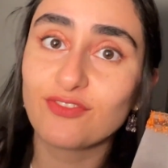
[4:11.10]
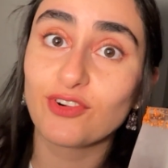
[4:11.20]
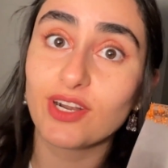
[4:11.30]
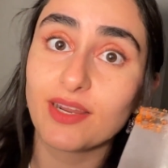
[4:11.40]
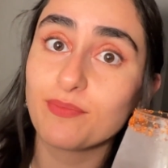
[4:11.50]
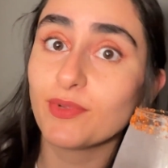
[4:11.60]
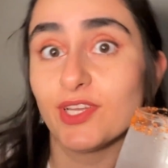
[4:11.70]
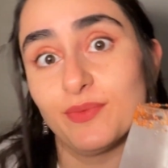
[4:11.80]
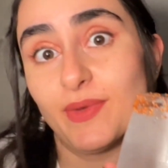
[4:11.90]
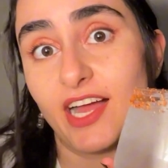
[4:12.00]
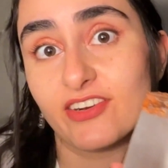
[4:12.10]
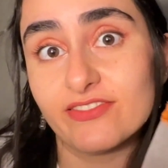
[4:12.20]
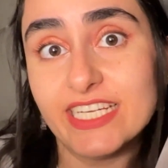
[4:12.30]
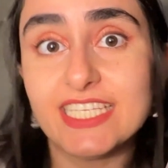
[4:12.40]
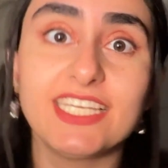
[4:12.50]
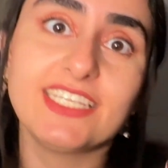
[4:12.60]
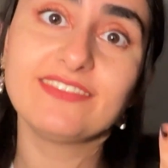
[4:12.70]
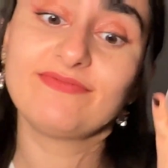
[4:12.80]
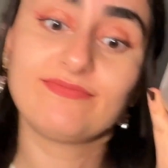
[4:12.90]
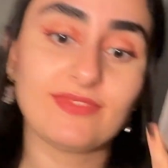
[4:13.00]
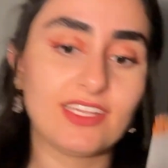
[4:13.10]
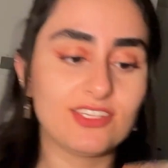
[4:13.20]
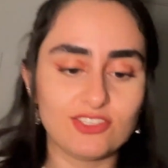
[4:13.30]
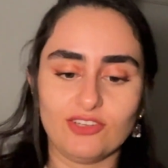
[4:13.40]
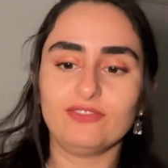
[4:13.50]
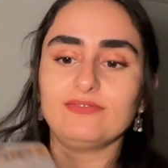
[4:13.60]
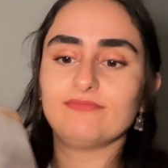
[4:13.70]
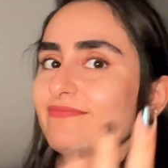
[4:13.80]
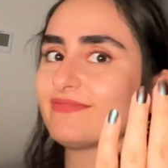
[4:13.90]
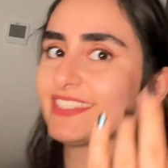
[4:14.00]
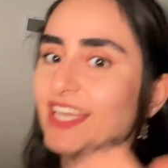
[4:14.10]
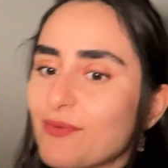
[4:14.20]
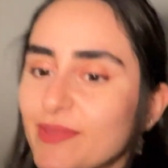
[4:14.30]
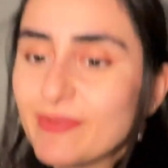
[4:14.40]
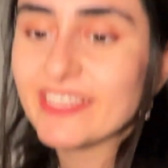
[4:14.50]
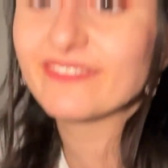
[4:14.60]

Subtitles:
for a good margarita. So come with me.